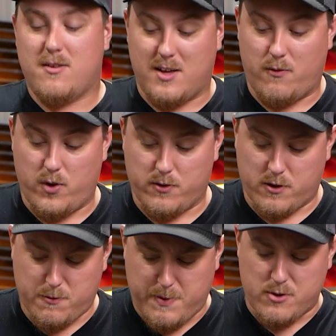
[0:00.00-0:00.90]
set of wheels,
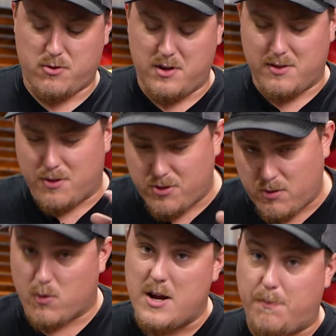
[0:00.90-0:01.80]
especially the
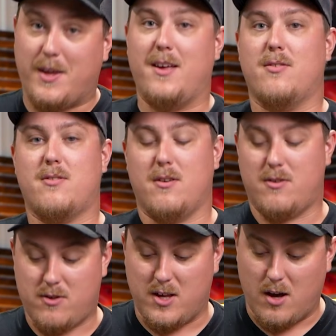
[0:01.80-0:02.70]
3-piece
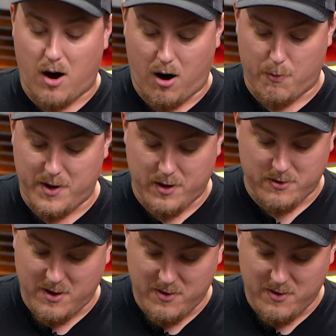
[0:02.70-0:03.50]
CR, because